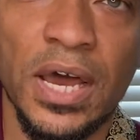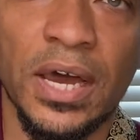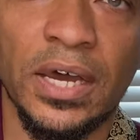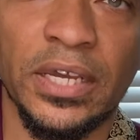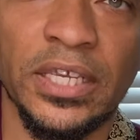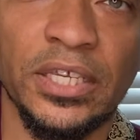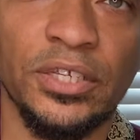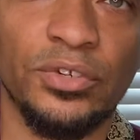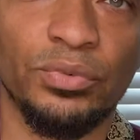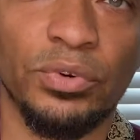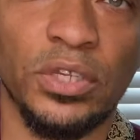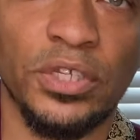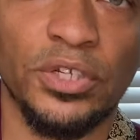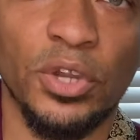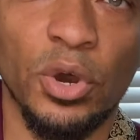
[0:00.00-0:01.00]
he
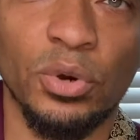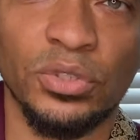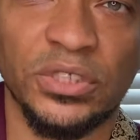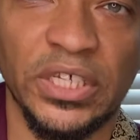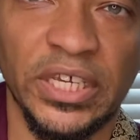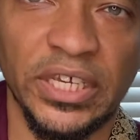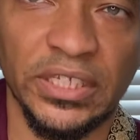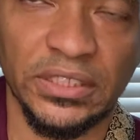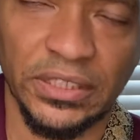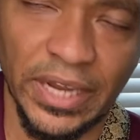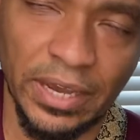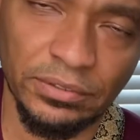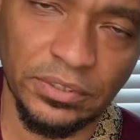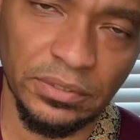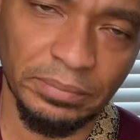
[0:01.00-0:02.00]
really knows the ins and
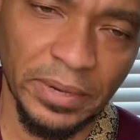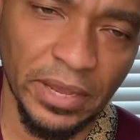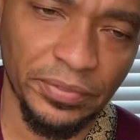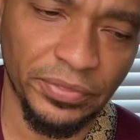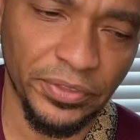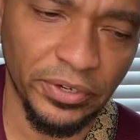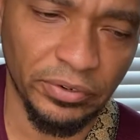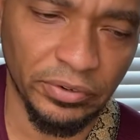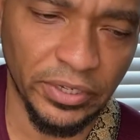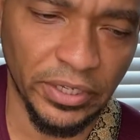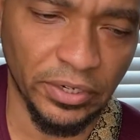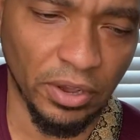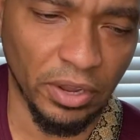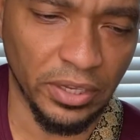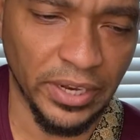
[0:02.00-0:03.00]
outs about theory
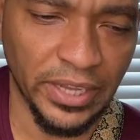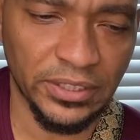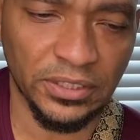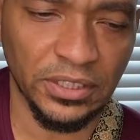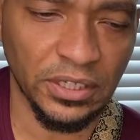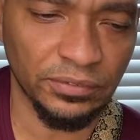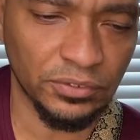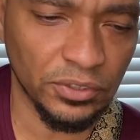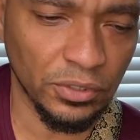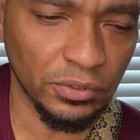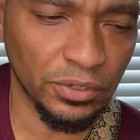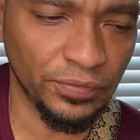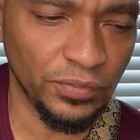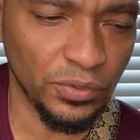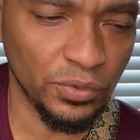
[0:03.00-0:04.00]
and all of that stuff. So
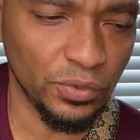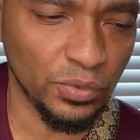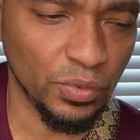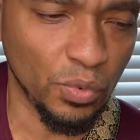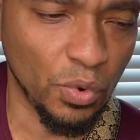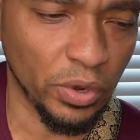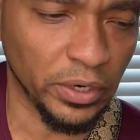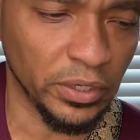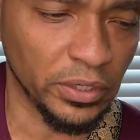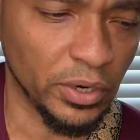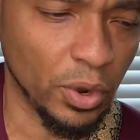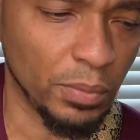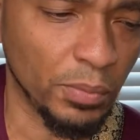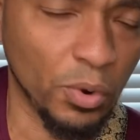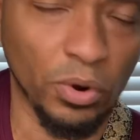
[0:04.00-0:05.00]
if you want to
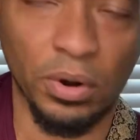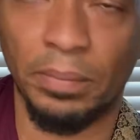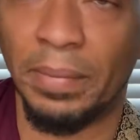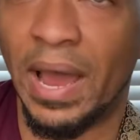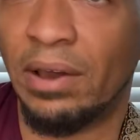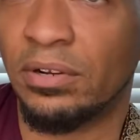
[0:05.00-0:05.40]
know more about